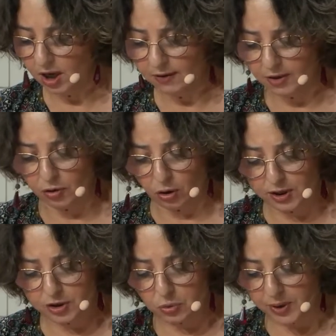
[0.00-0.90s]
not only
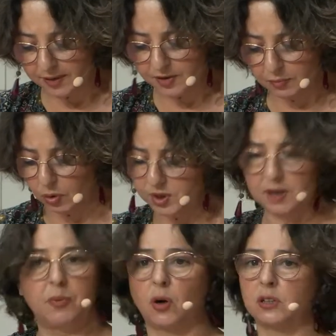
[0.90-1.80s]
to win the most
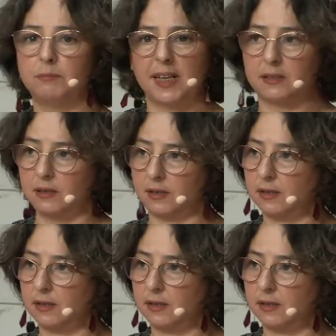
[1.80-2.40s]
important battles,